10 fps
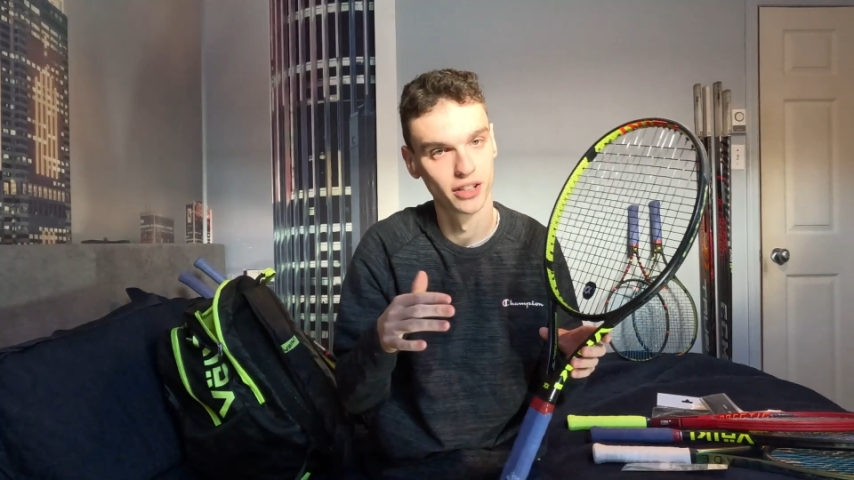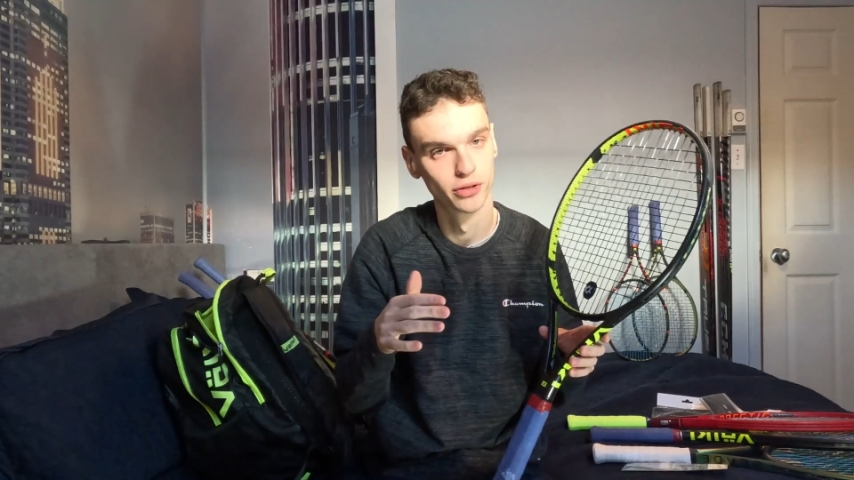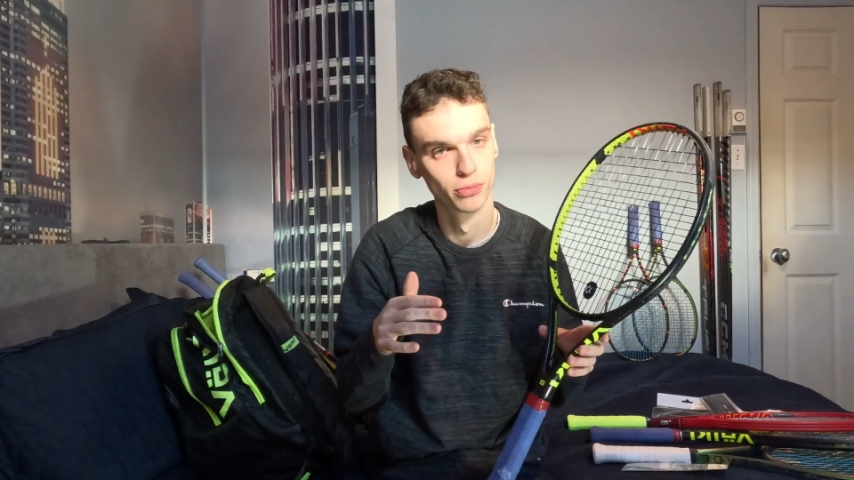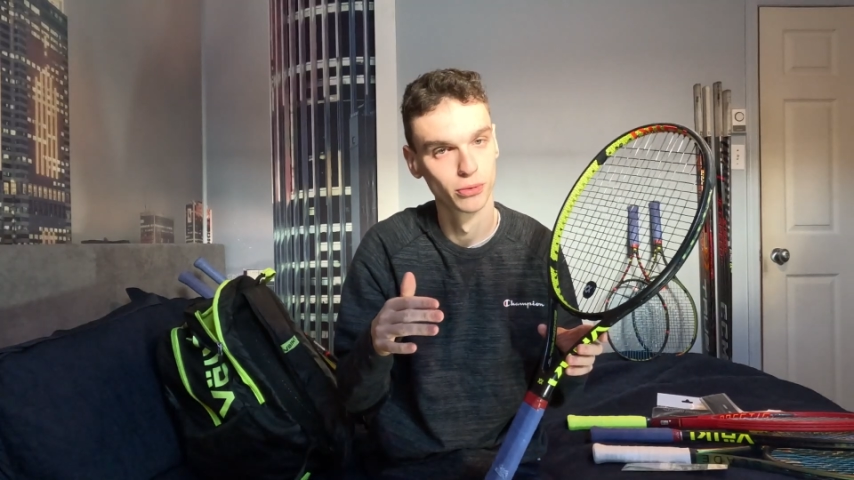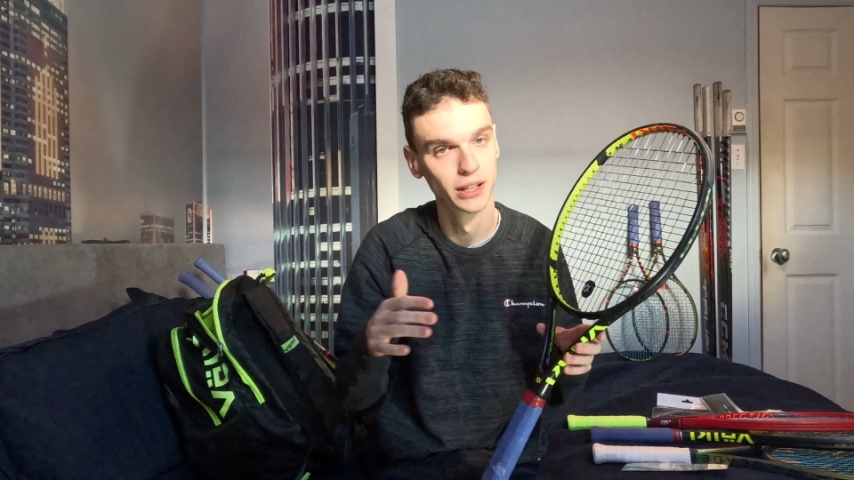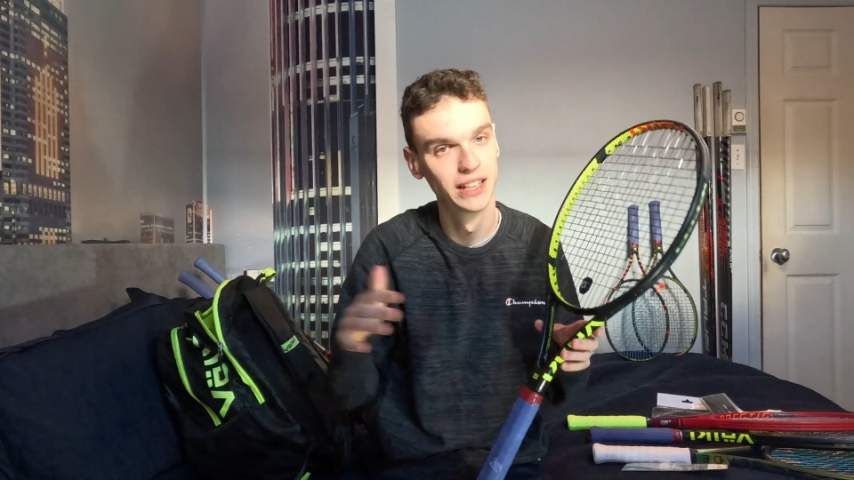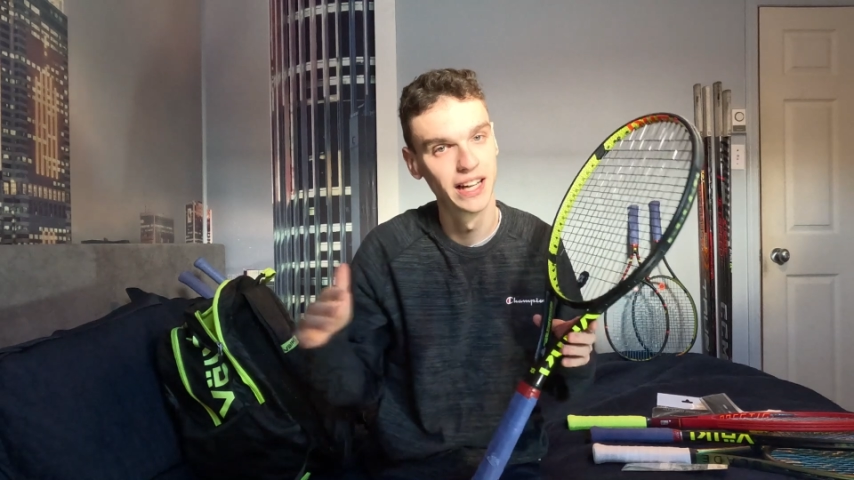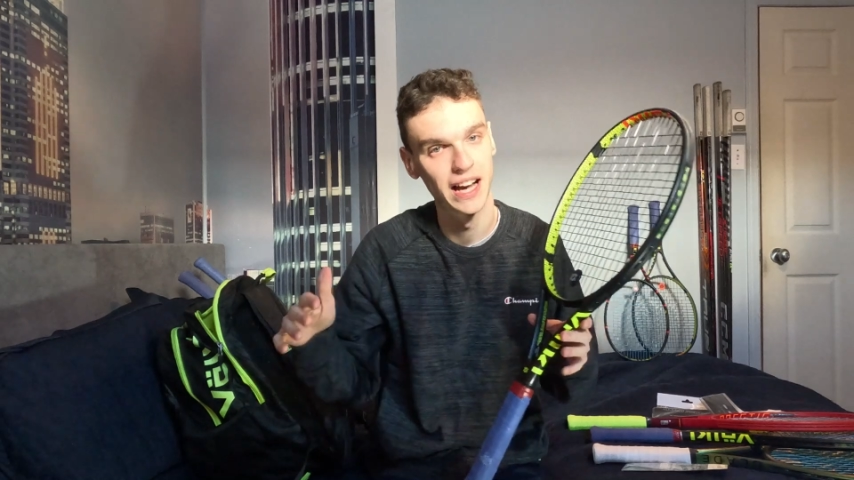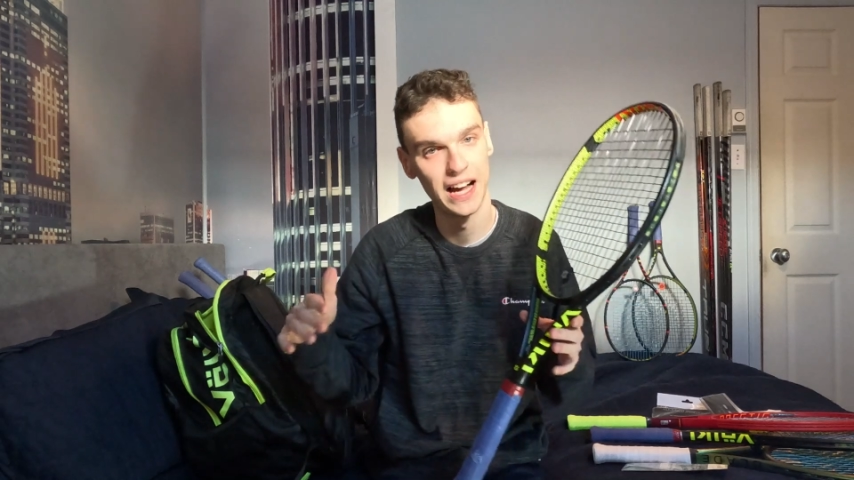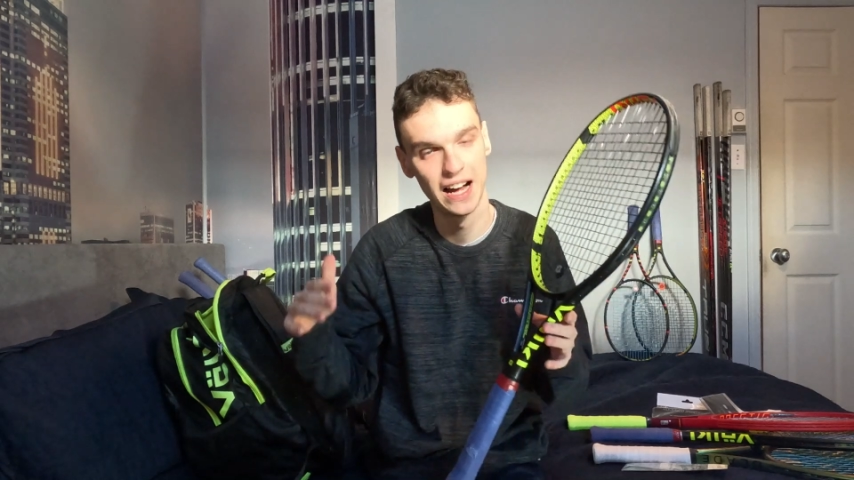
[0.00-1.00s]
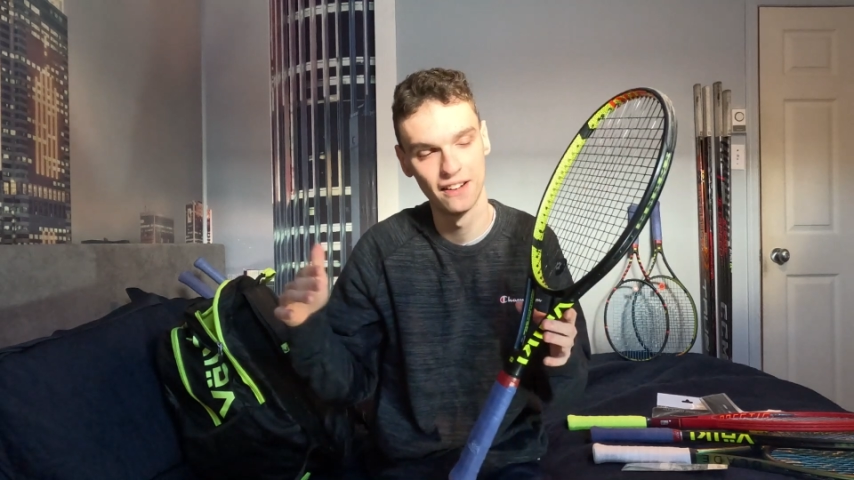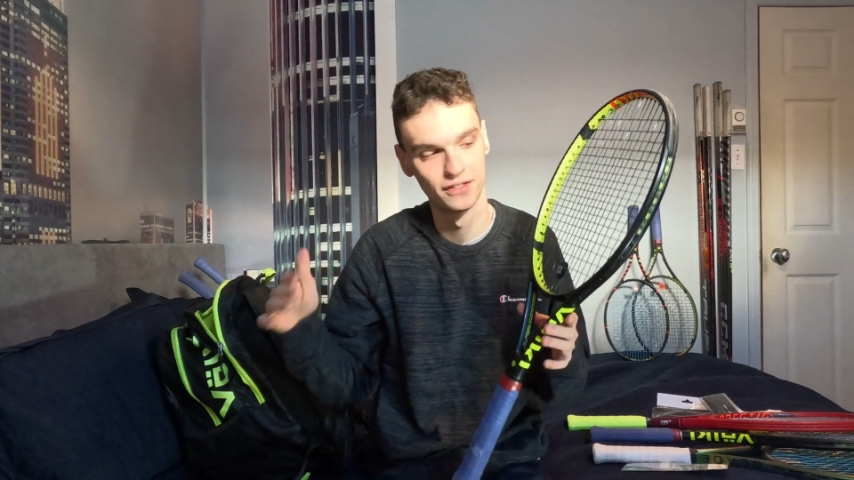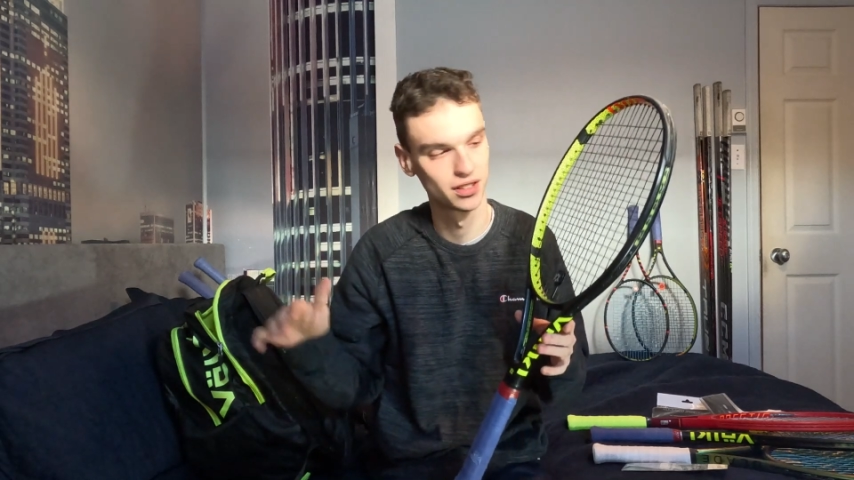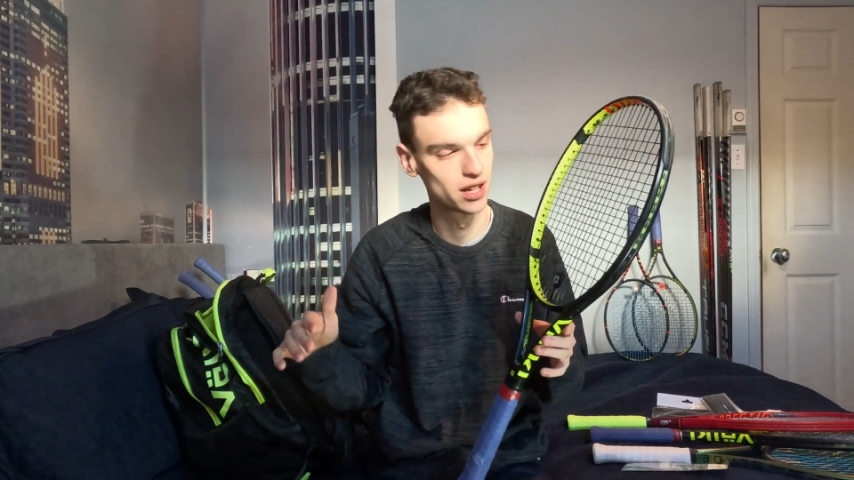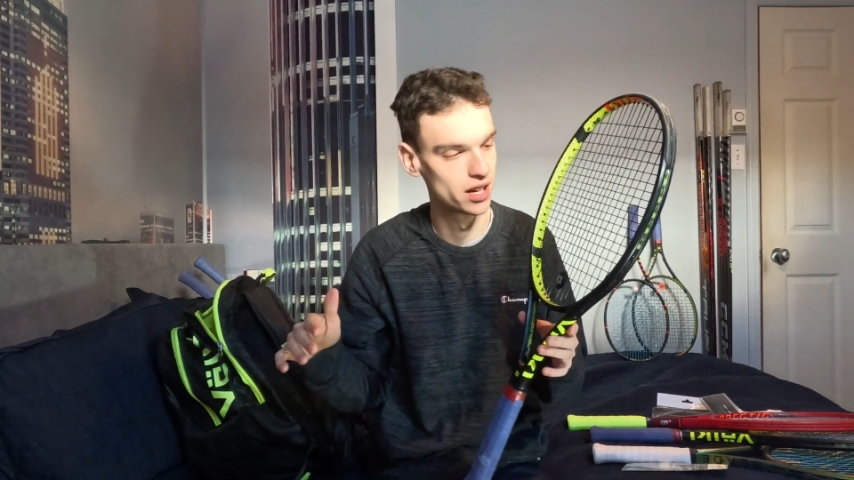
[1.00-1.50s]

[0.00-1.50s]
you really have